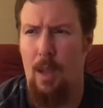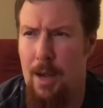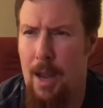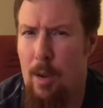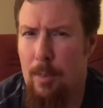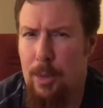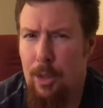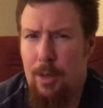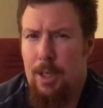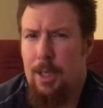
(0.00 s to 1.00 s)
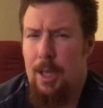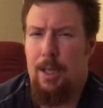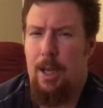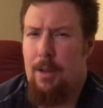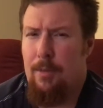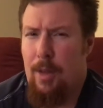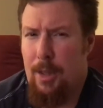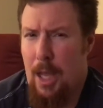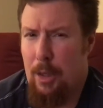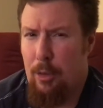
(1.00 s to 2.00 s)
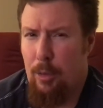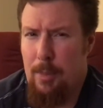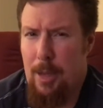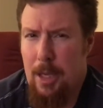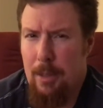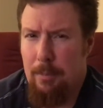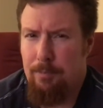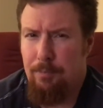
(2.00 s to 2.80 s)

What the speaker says: And now I'm starting to get kind of like that creamy,